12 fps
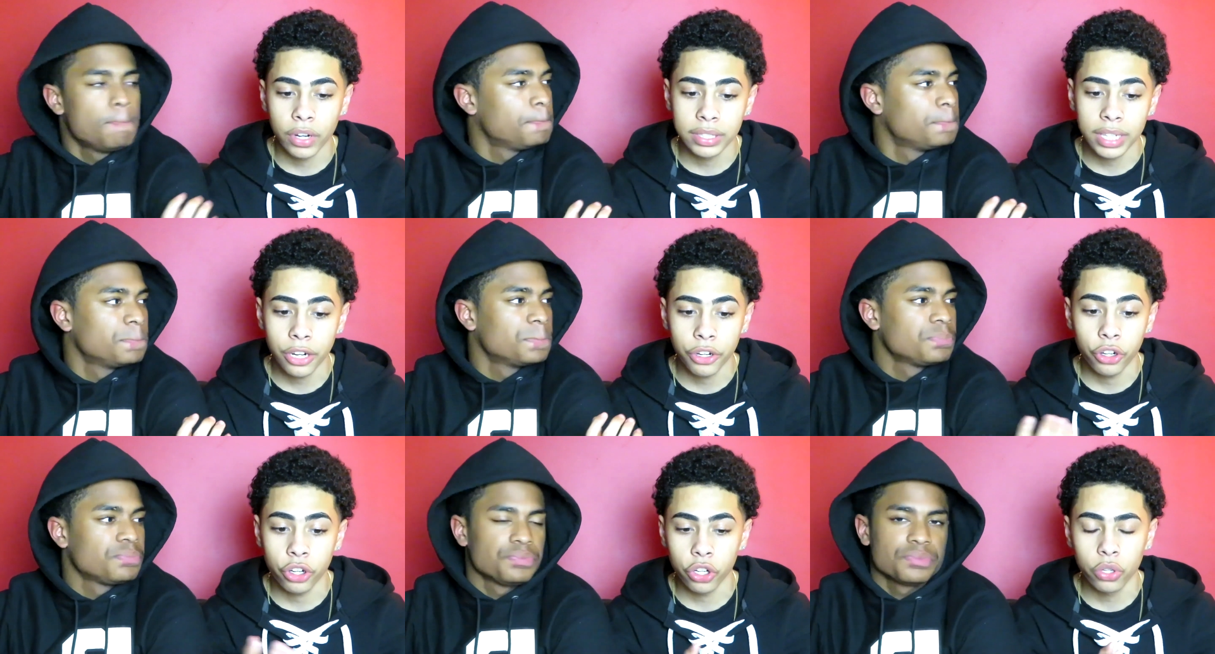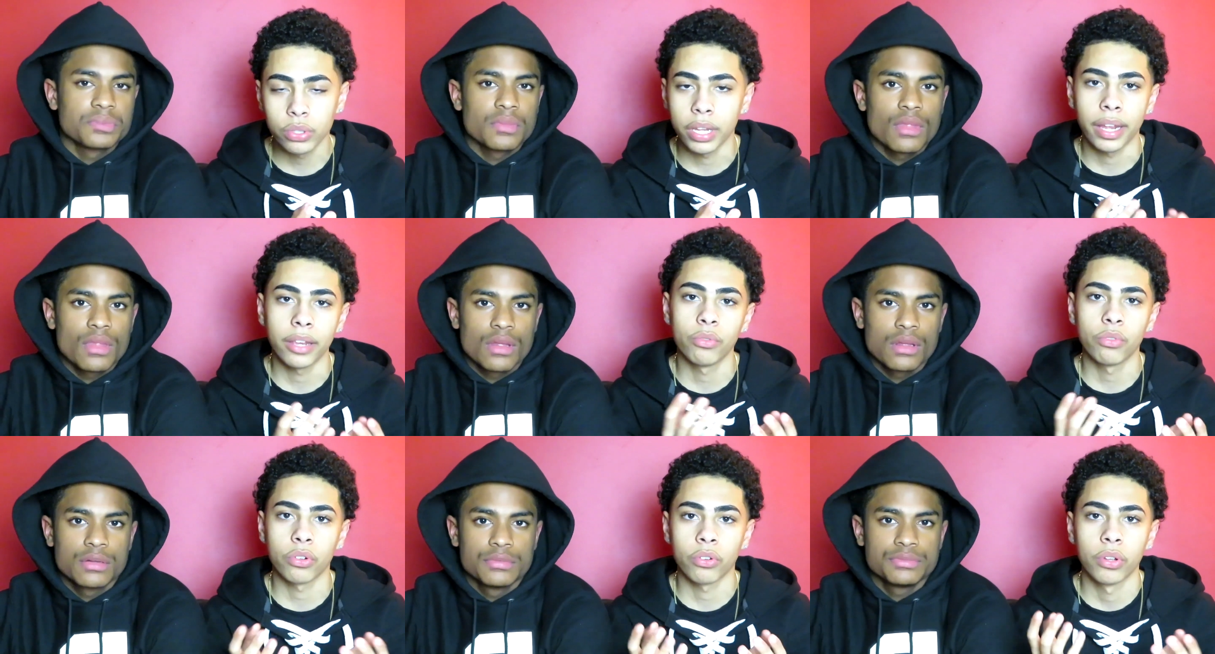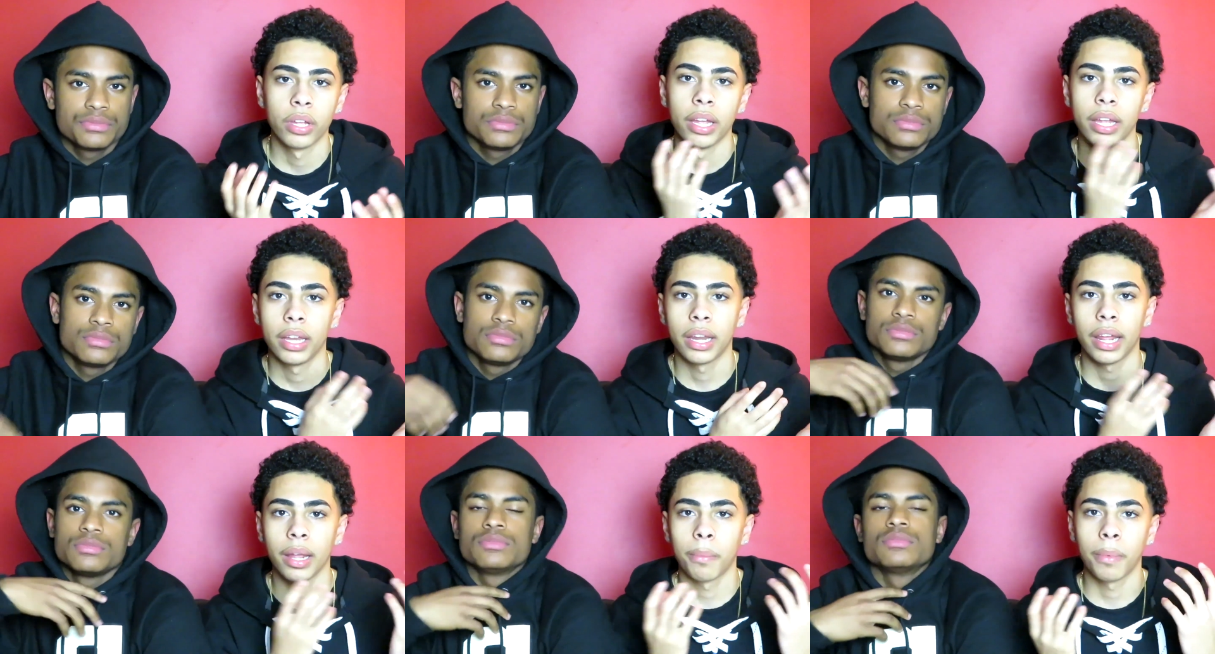Speaker 1: friends that are girls, like, you know,
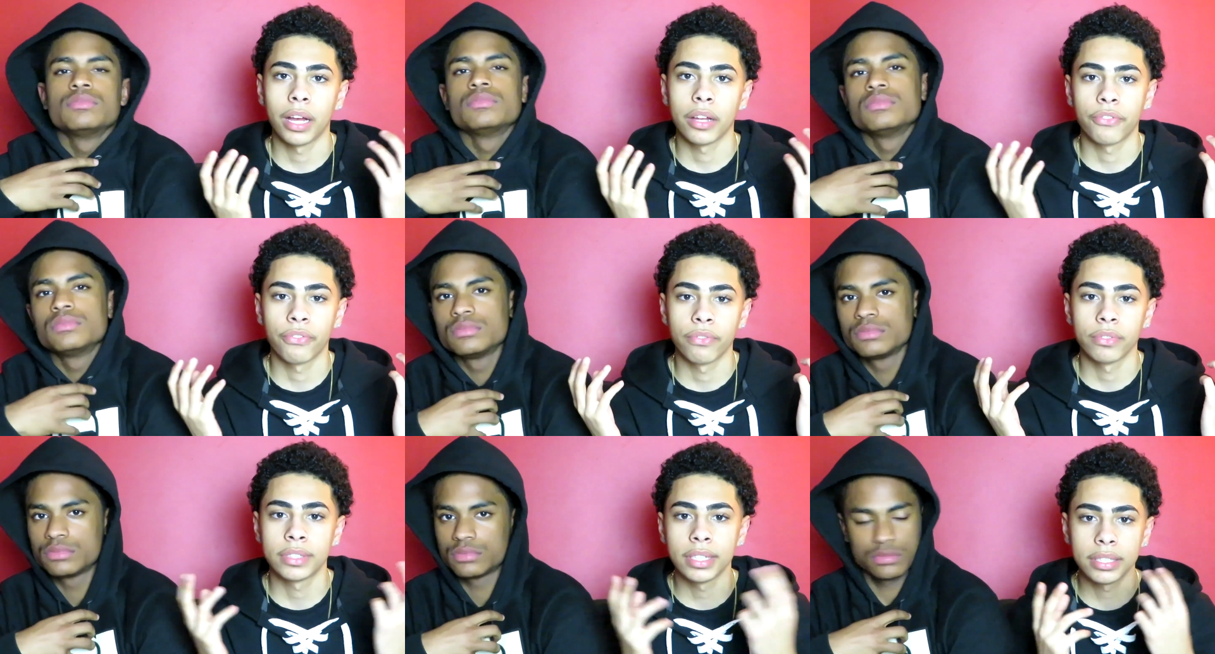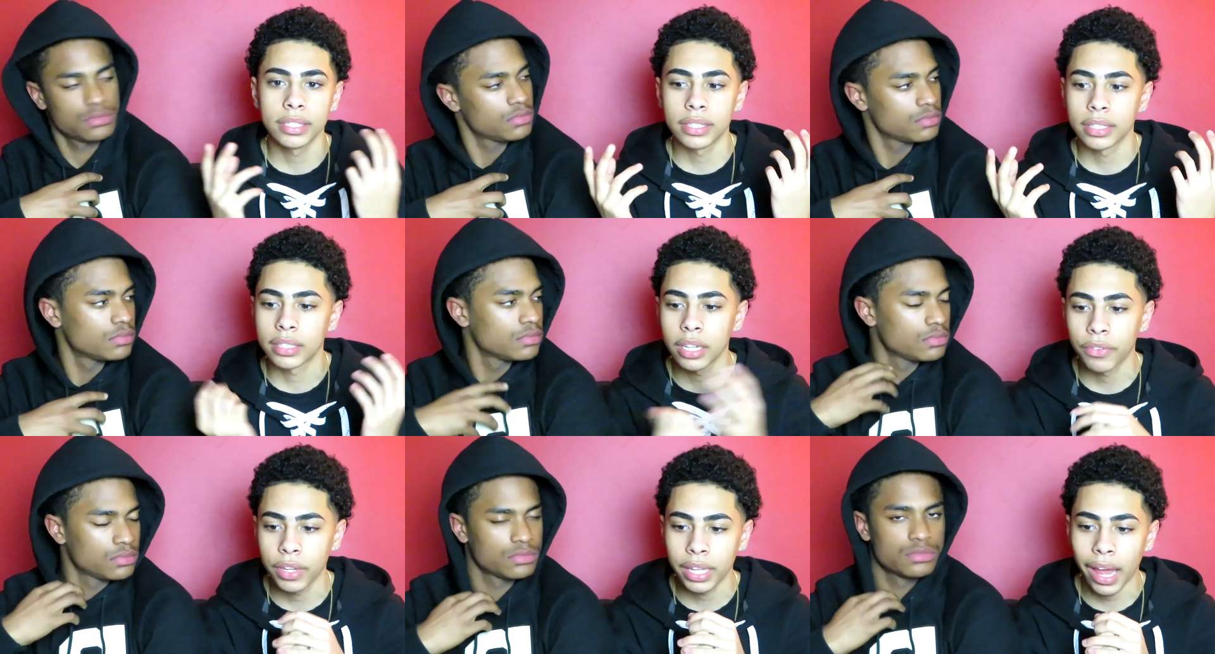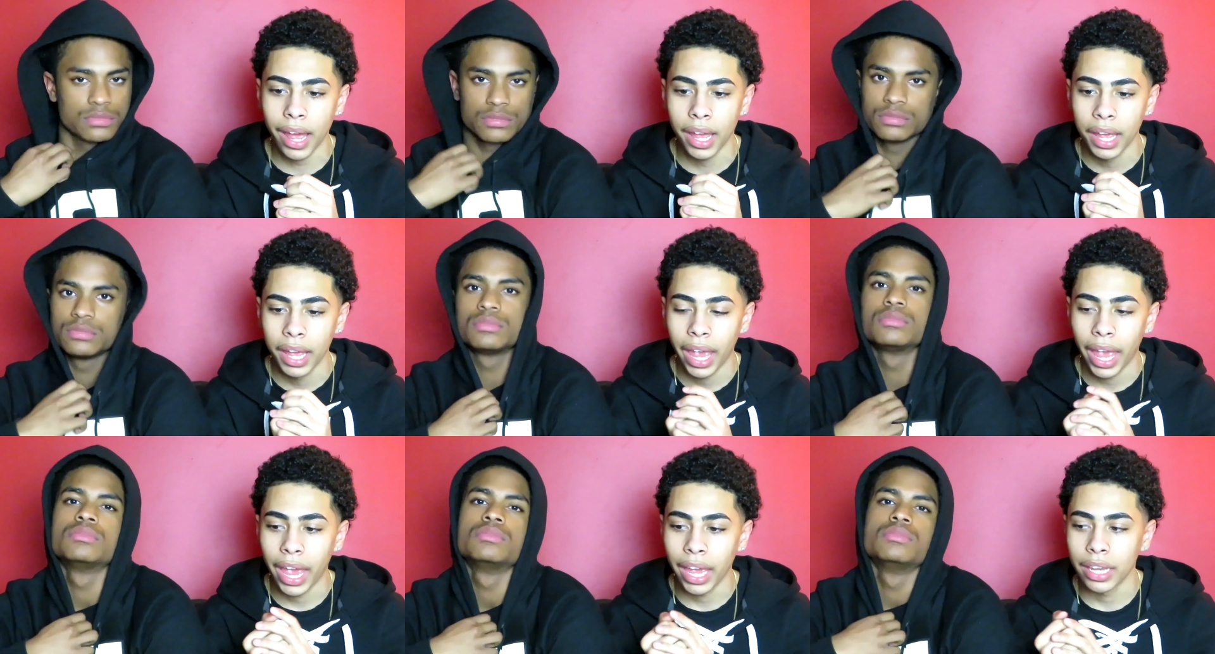like my sisters and stuff like that,
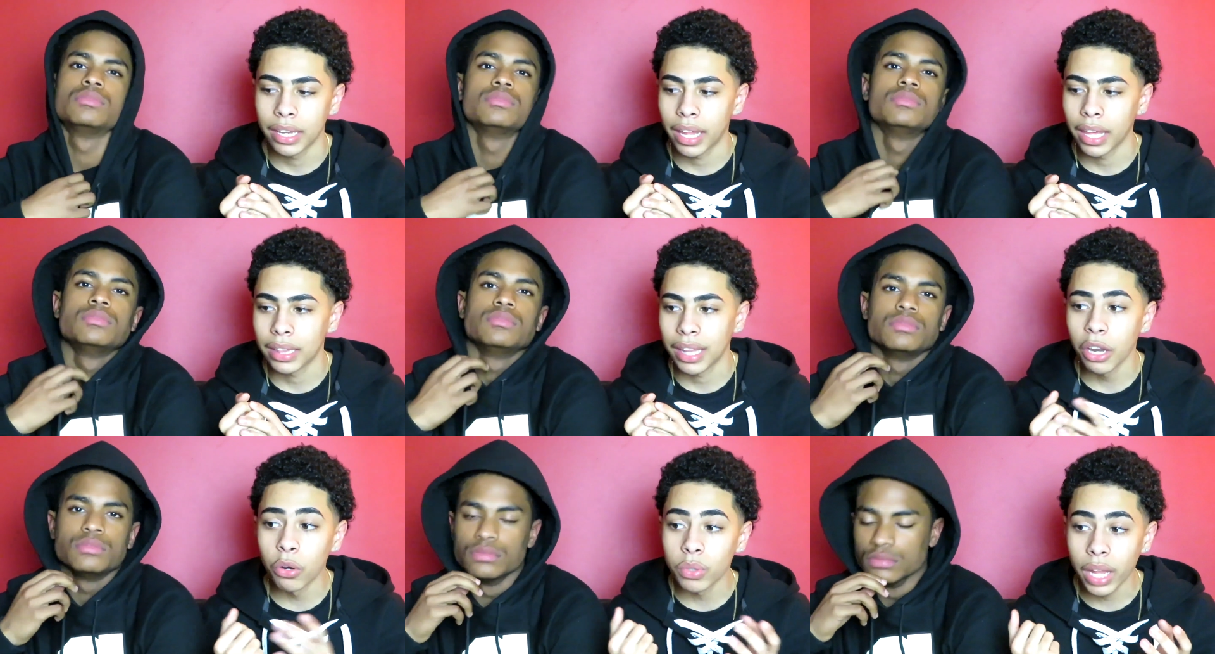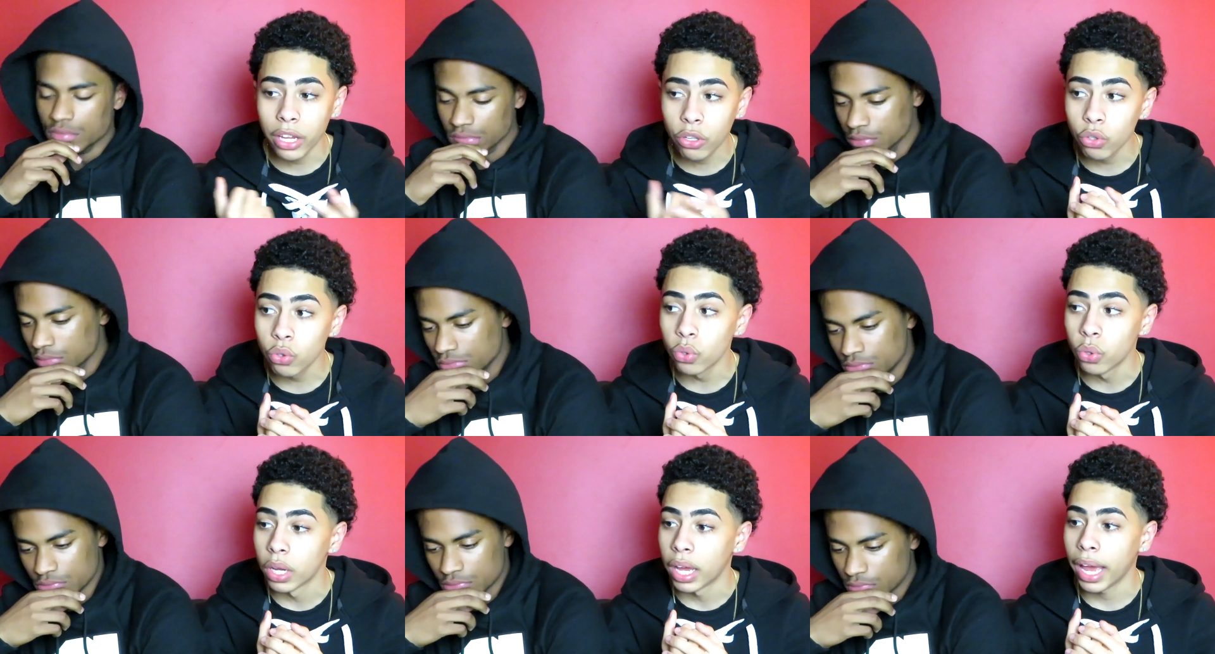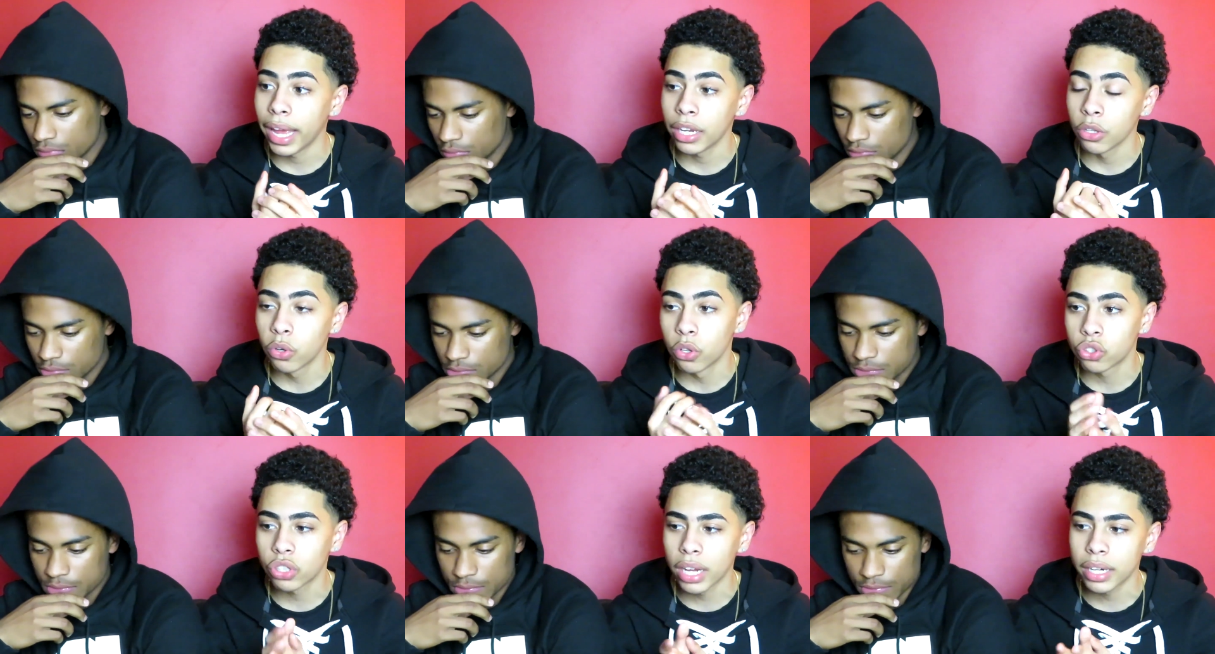and like they don't like you, and then you're
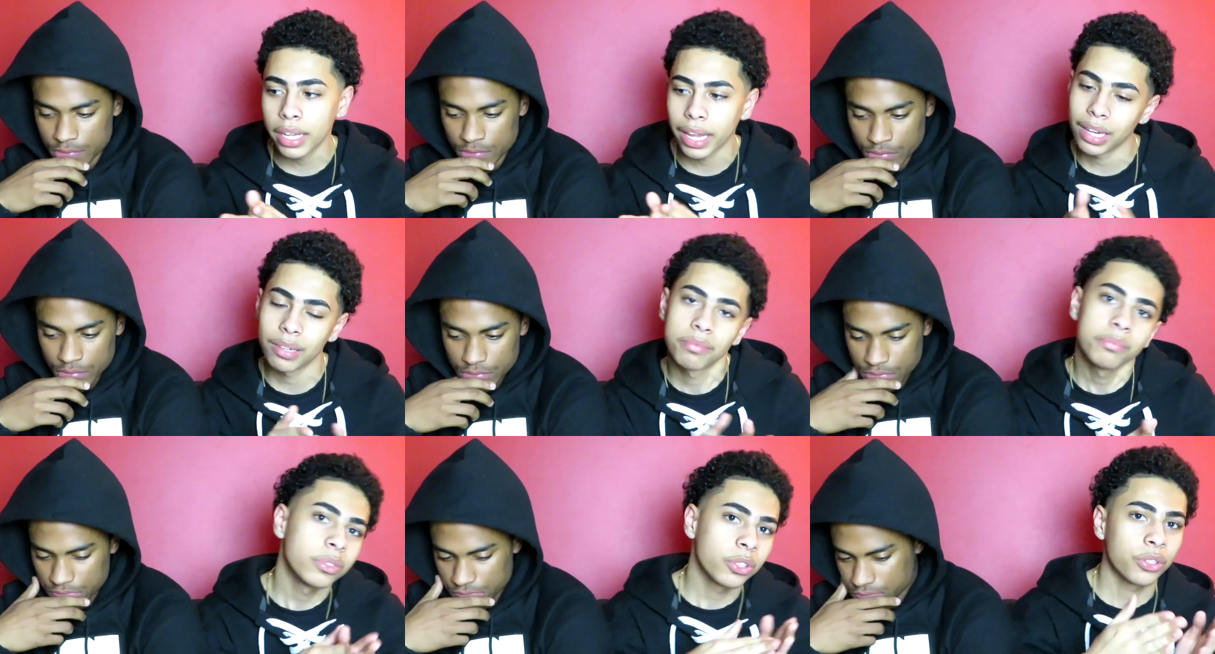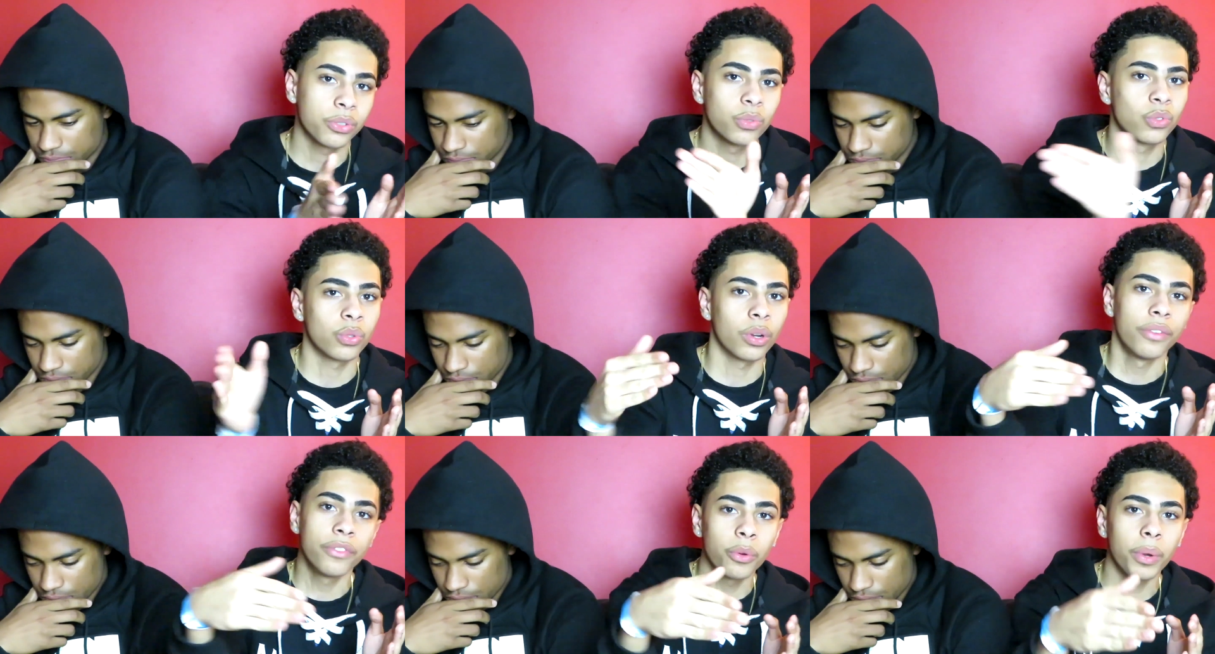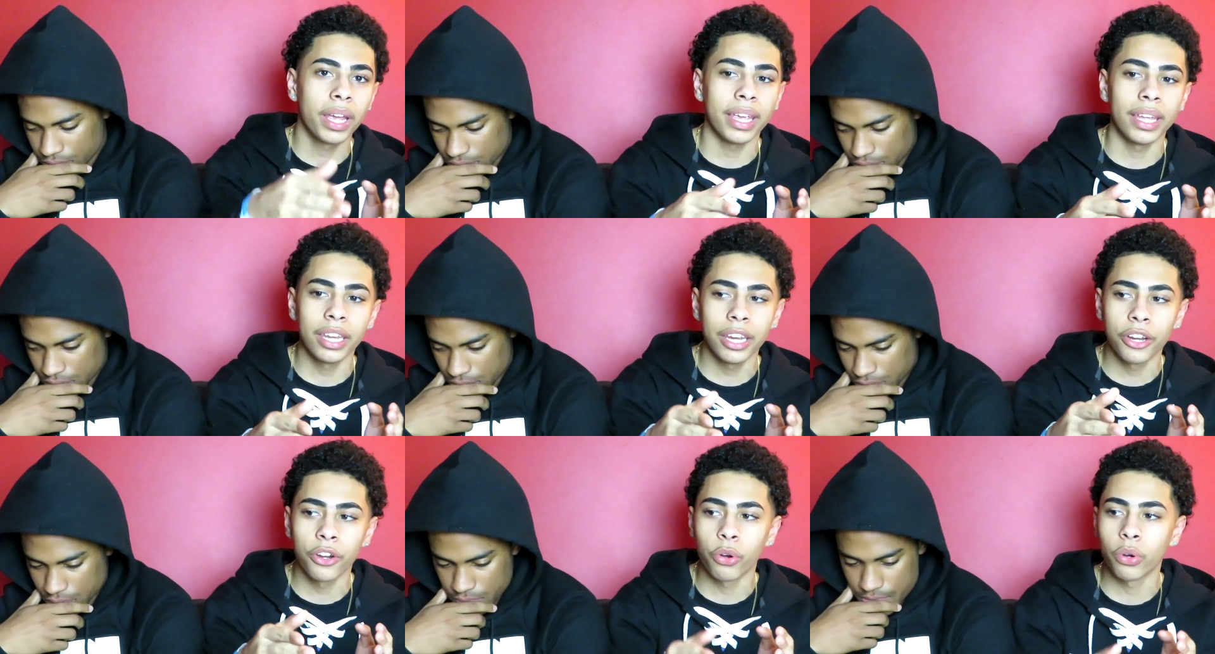gonna try to like swerve your way in there.